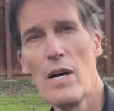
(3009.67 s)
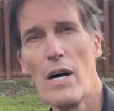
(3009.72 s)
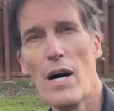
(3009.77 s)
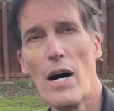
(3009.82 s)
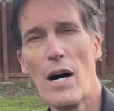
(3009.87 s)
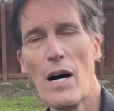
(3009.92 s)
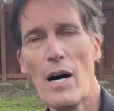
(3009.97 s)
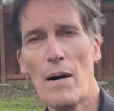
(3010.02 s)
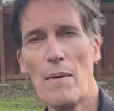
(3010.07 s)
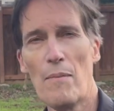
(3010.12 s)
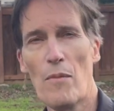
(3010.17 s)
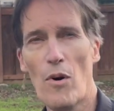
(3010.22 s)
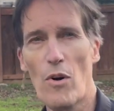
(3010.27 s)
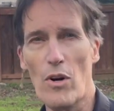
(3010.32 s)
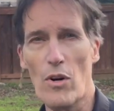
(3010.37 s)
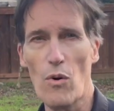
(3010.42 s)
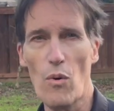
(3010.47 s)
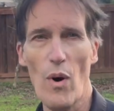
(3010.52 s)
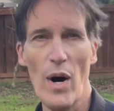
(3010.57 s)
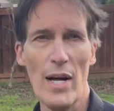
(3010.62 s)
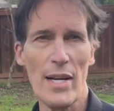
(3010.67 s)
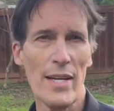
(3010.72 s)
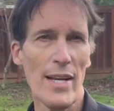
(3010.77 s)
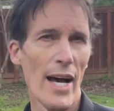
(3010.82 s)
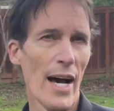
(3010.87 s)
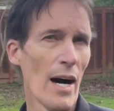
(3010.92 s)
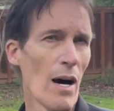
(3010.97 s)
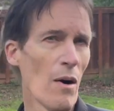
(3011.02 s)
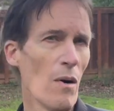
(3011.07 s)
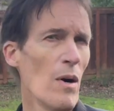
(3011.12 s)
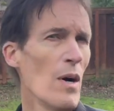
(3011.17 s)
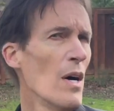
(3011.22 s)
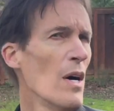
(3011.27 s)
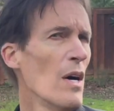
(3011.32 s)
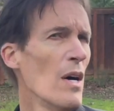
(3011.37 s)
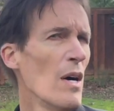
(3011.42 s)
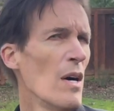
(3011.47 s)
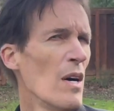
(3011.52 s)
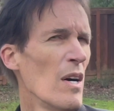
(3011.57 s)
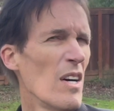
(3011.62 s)
or a guandao,
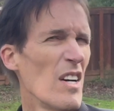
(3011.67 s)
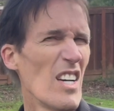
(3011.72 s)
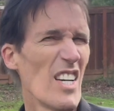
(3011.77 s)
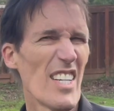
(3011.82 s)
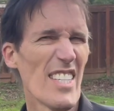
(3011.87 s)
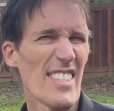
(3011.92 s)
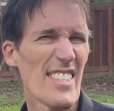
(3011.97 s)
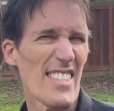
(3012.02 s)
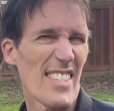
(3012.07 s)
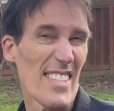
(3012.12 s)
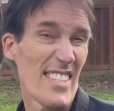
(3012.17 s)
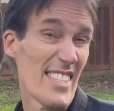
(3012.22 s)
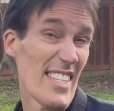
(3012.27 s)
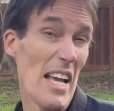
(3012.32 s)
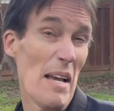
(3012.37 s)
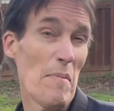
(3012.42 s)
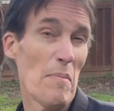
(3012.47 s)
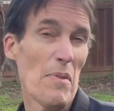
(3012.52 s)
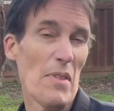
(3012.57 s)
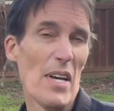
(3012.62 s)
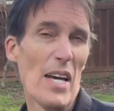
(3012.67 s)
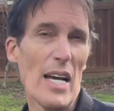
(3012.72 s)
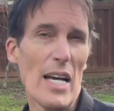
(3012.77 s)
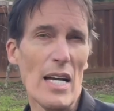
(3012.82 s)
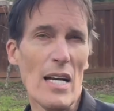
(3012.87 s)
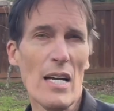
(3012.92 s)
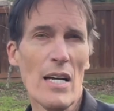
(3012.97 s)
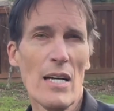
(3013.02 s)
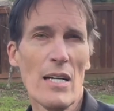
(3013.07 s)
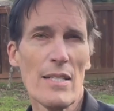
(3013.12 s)
it's the same thing.